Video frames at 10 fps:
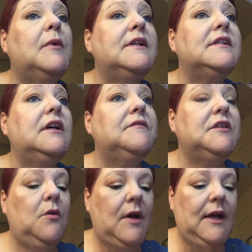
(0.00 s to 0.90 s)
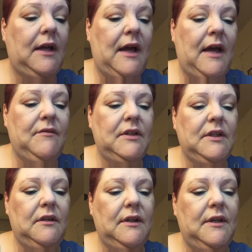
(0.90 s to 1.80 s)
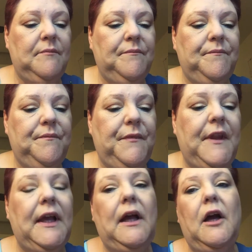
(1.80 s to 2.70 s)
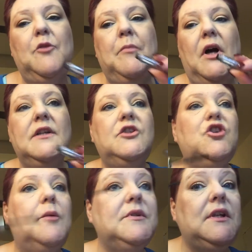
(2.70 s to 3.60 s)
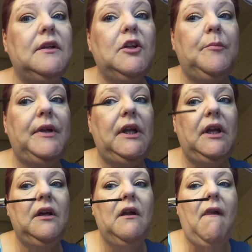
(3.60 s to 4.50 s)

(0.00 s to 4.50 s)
myself, so I have a little thing I got in BoxyCharm. It's a little bitty